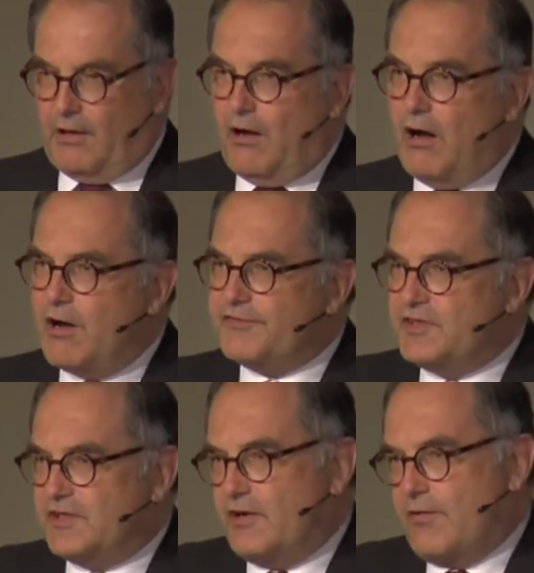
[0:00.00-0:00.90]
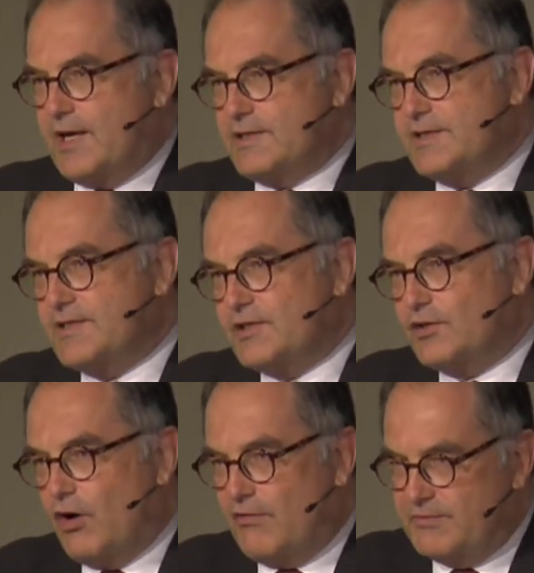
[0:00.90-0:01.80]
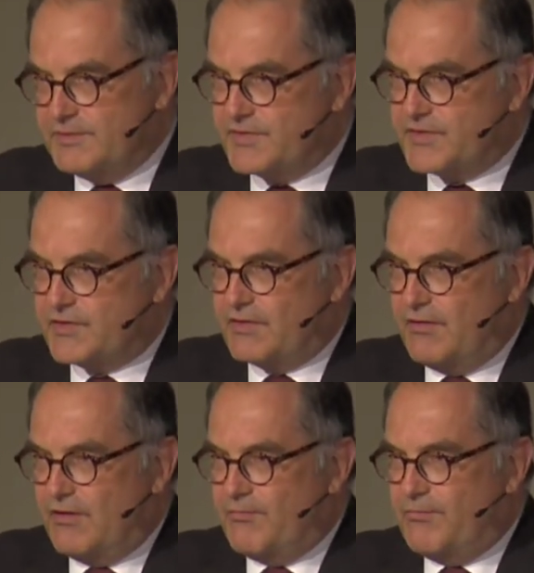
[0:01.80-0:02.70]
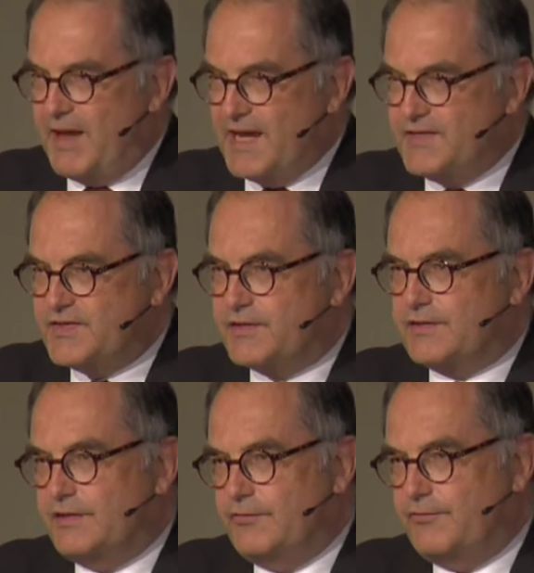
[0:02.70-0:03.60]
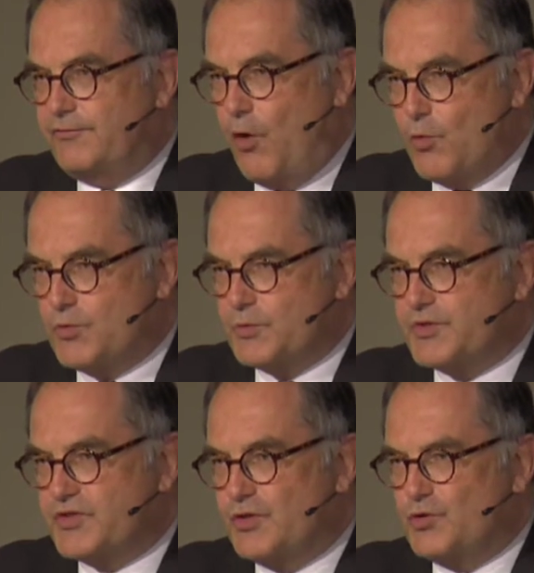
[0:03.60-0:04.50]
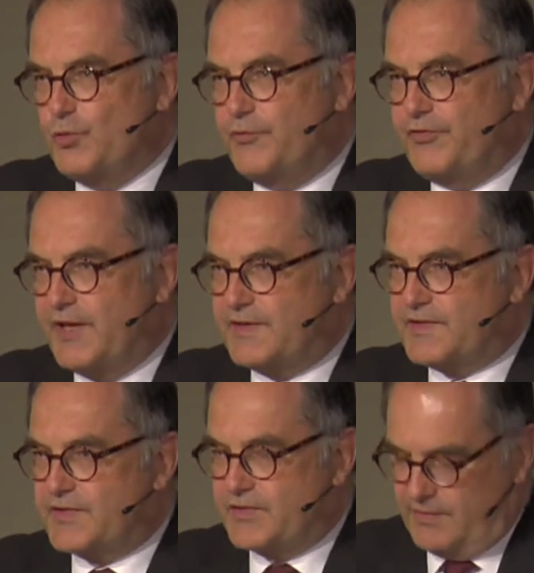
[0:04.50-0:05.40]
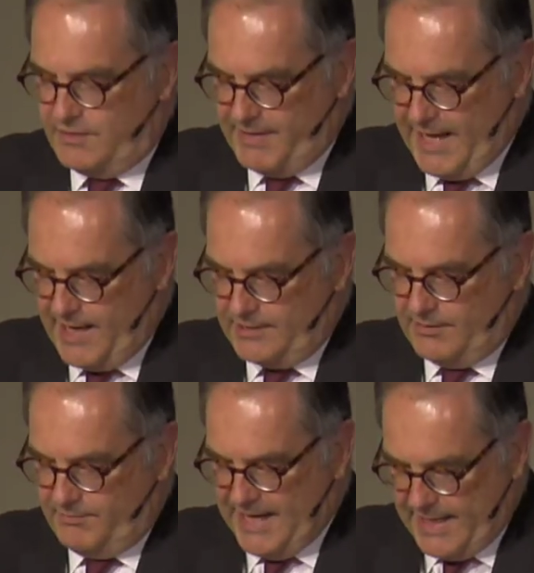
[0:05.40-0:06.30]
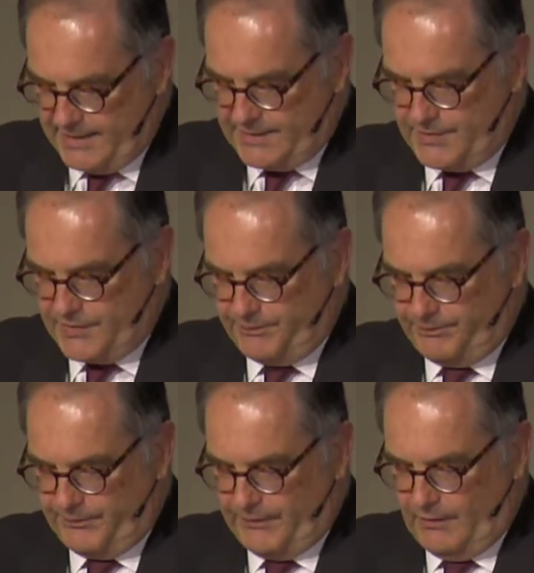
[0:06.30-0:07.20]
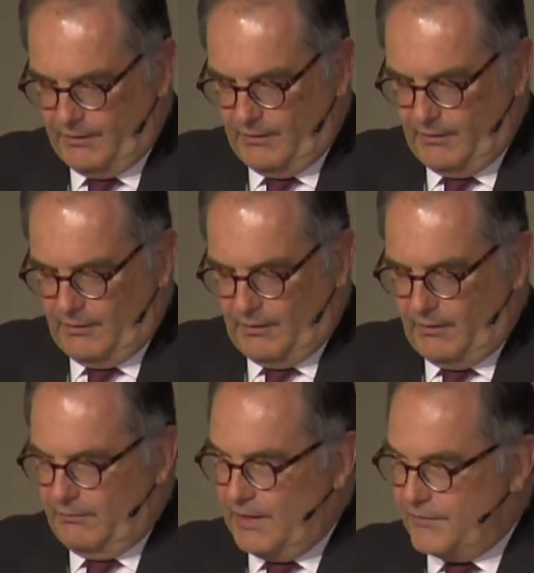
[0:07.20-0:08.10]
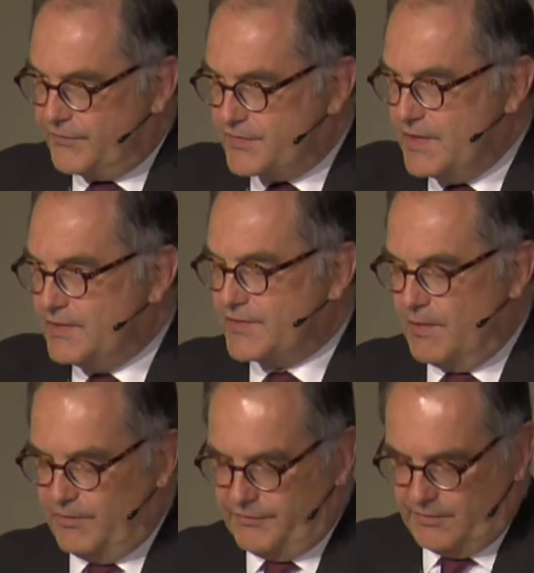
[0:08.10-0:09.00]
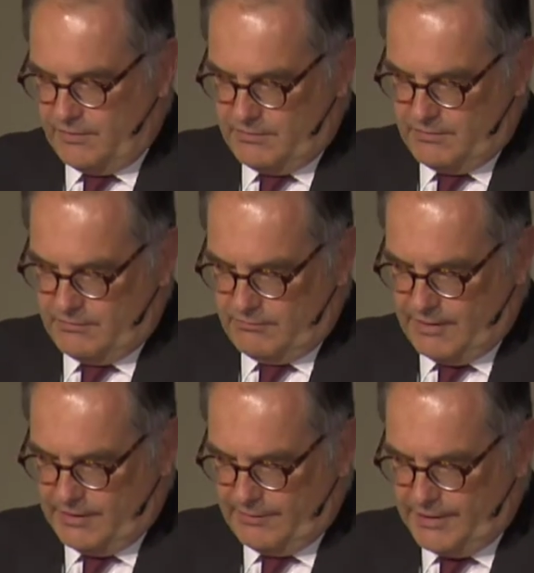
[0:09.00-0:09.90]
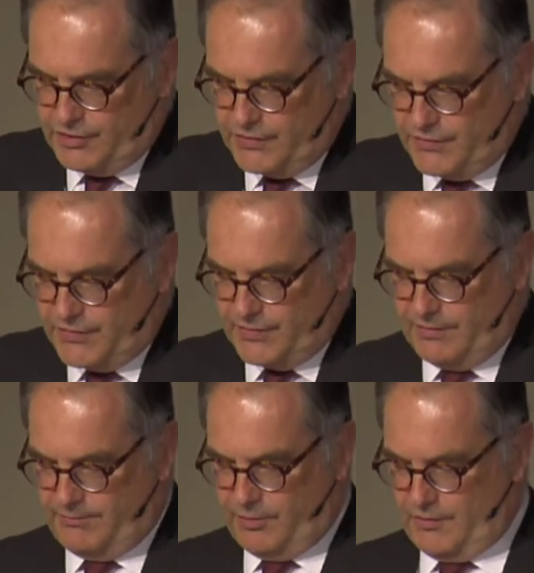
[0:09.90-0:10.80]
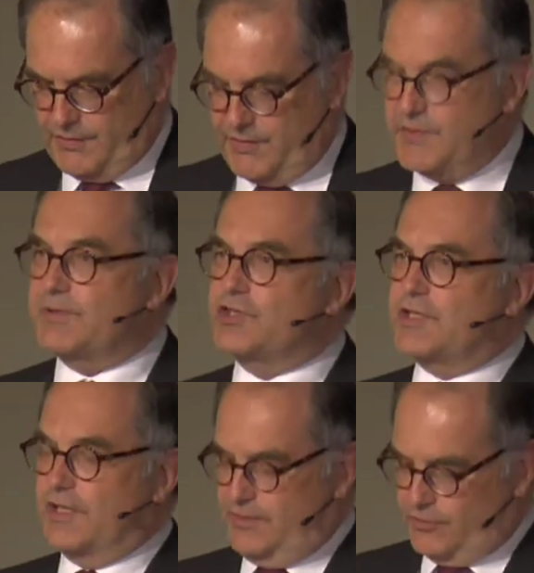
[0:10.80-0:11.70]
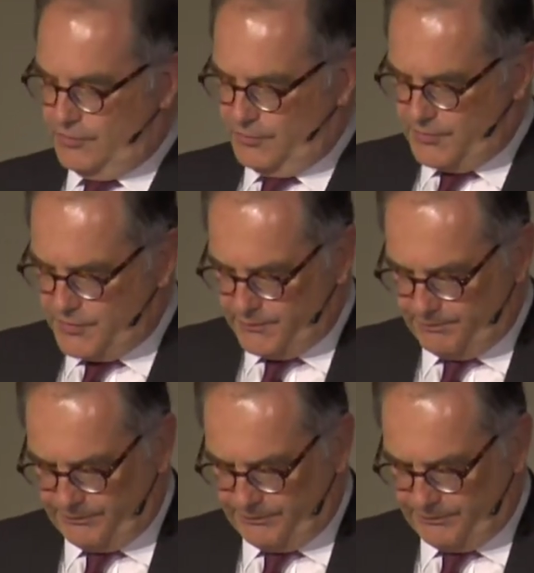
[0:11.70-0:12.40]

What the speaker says: After the crisis, the governments basically focused to fix the bad banks. We have seen some of the regulations and policies which they introduced.